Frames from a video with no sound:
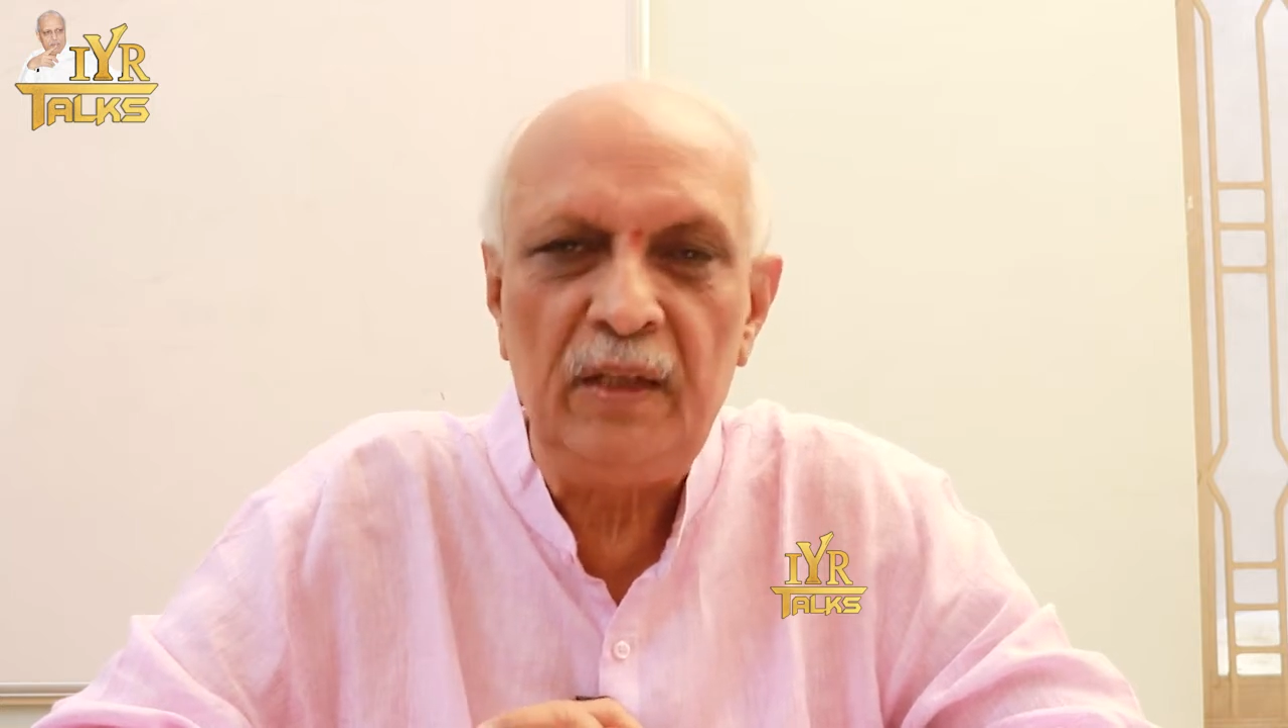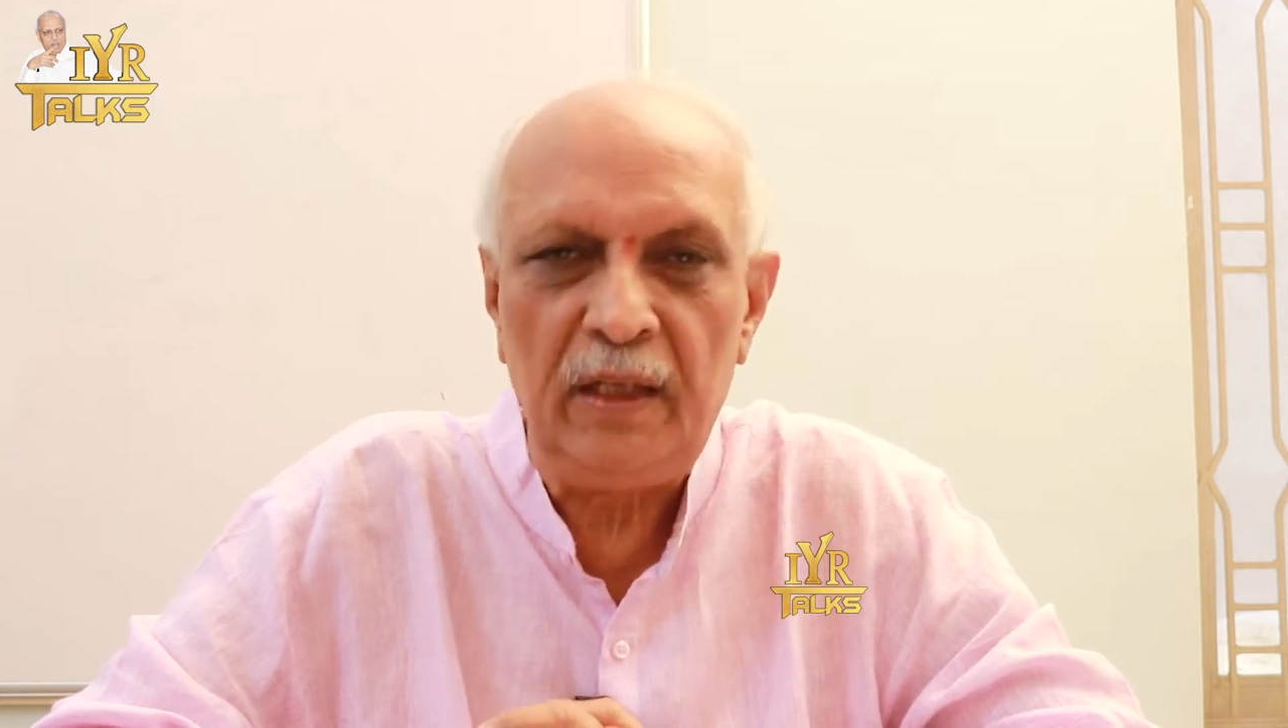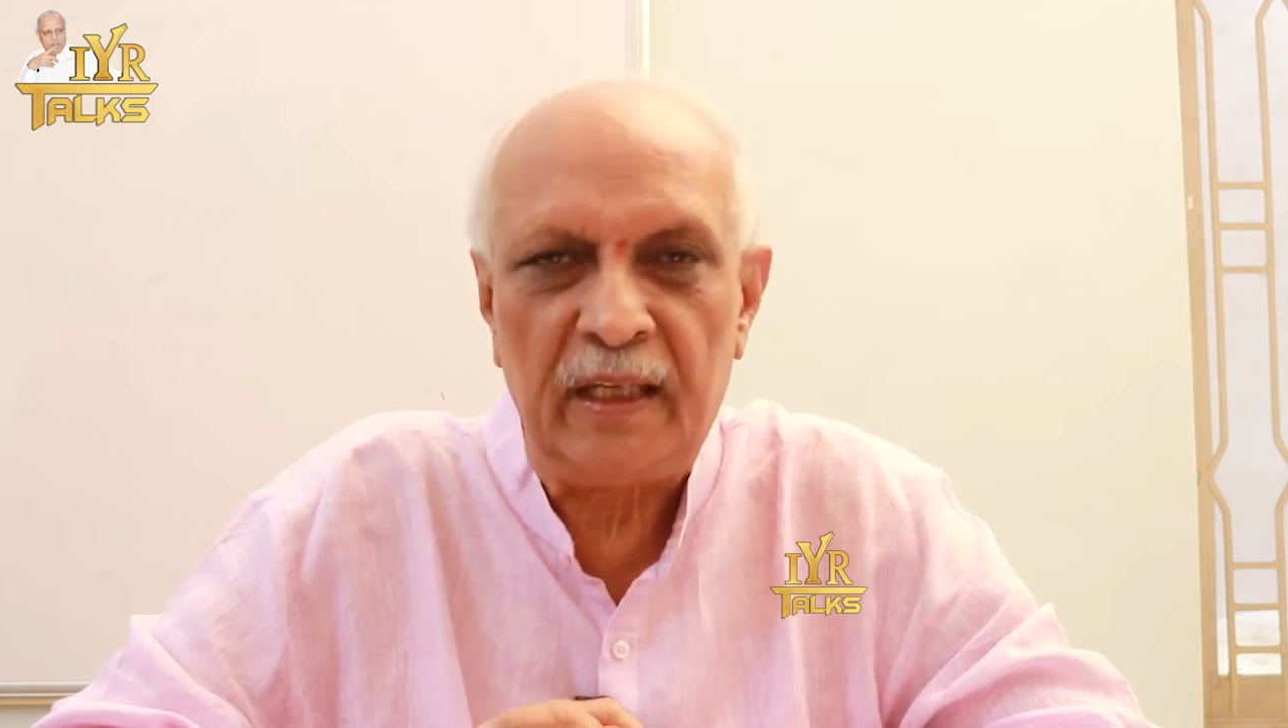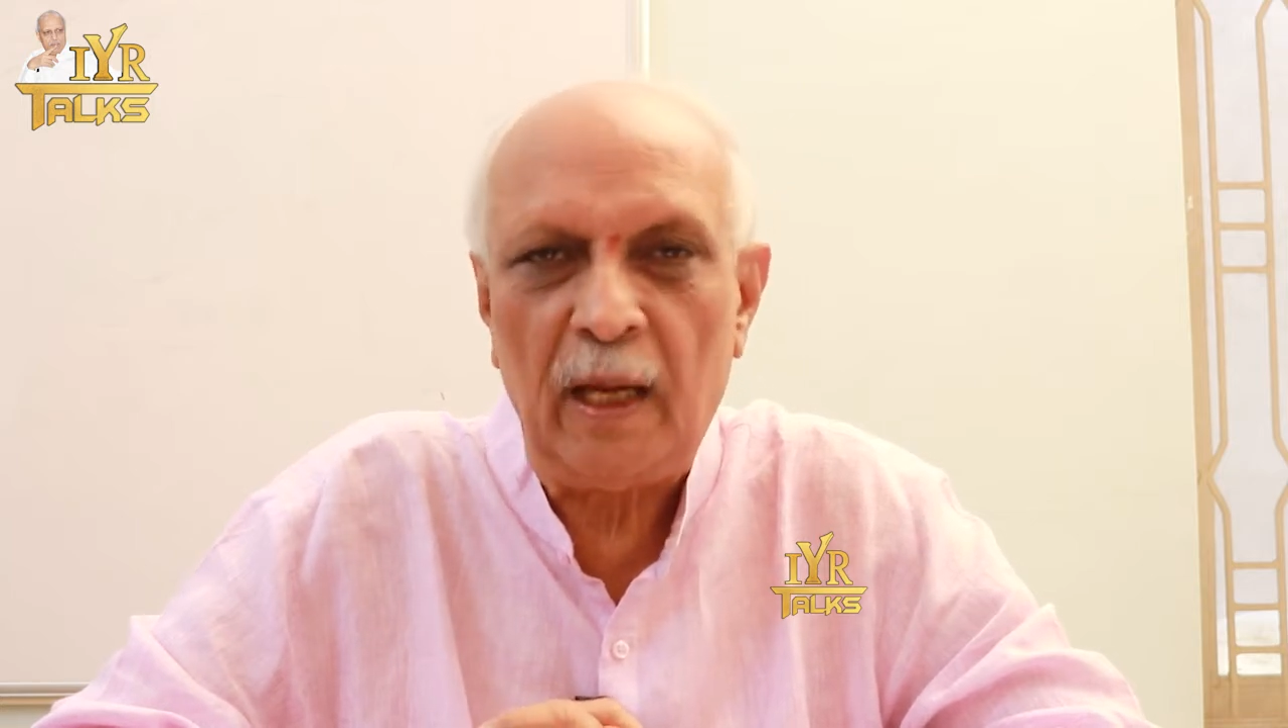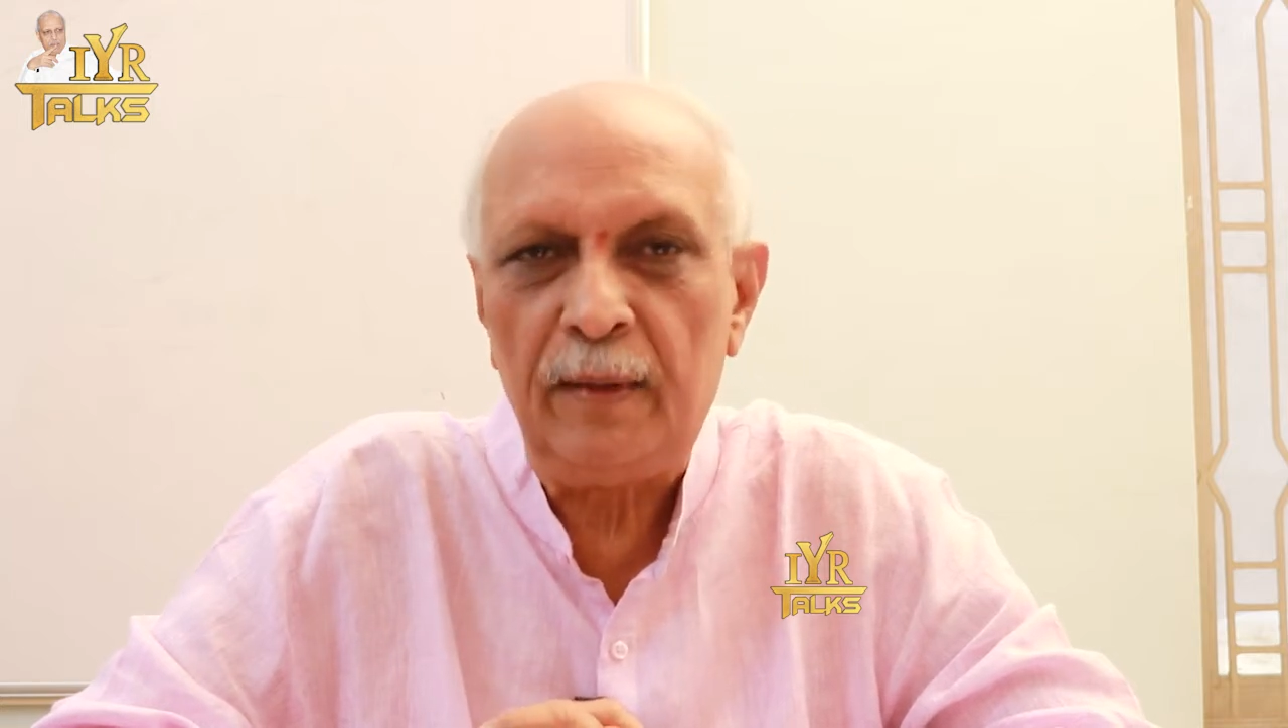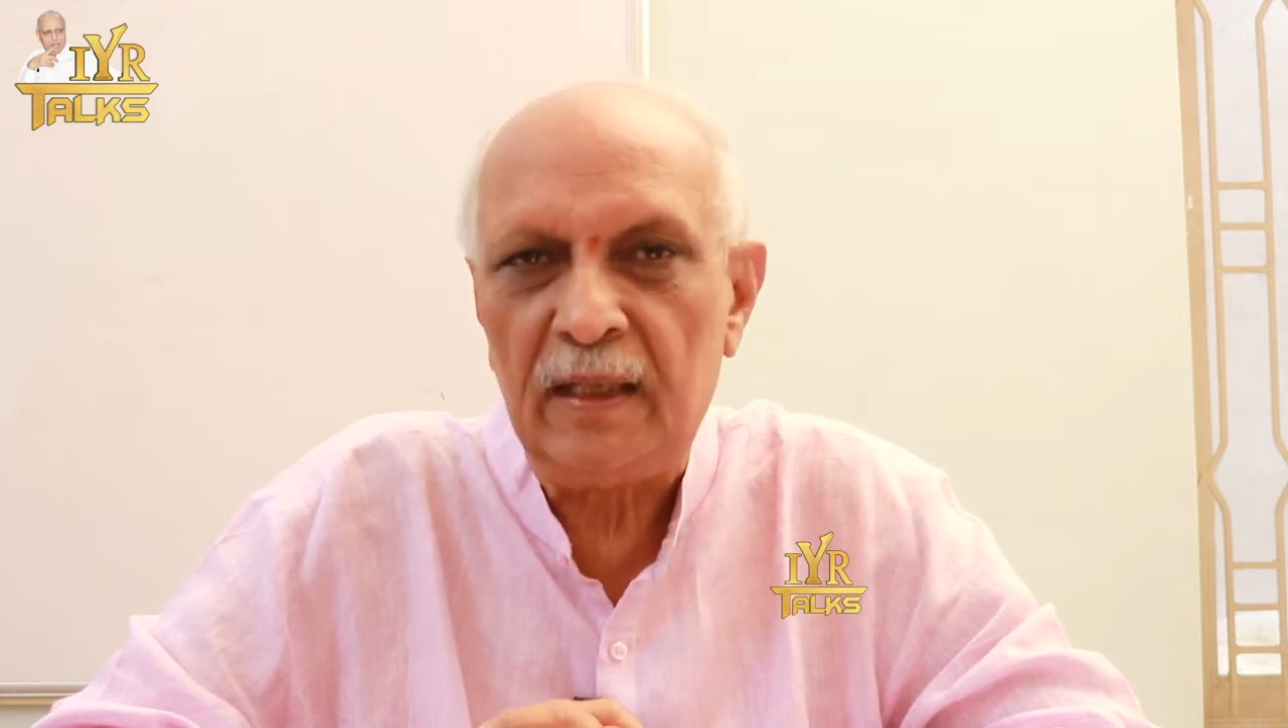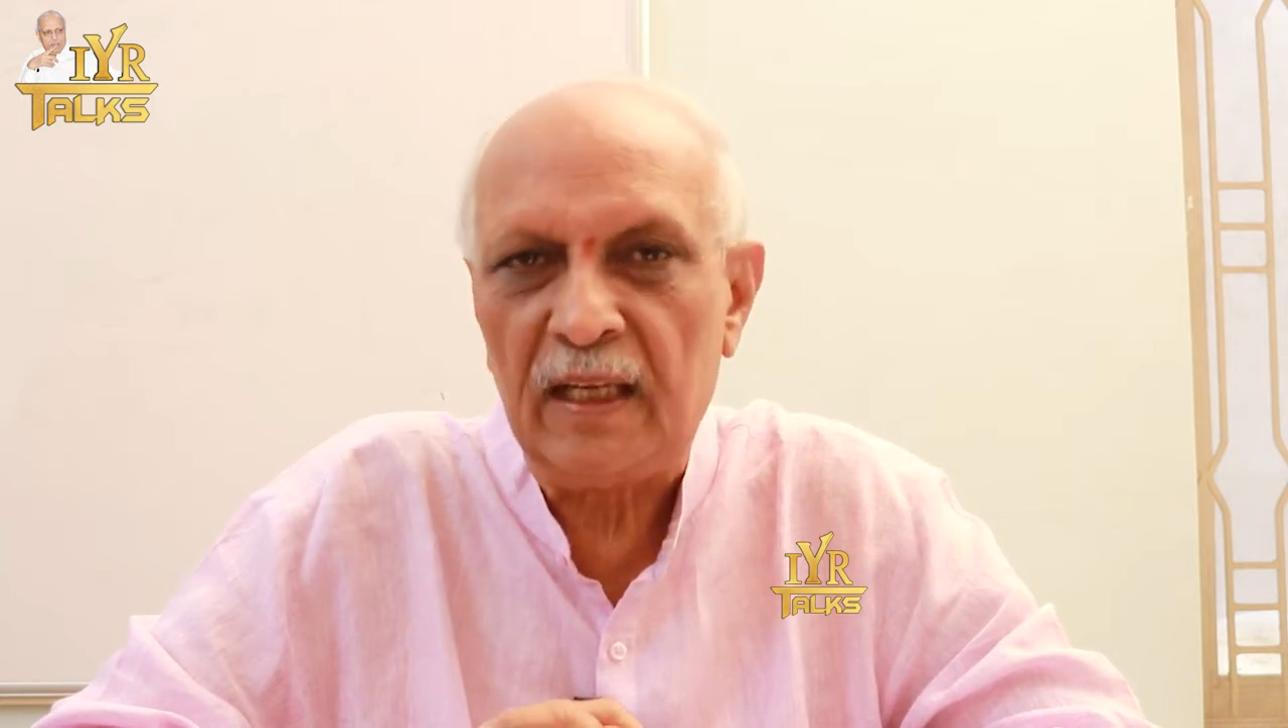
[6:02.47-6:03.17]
the capital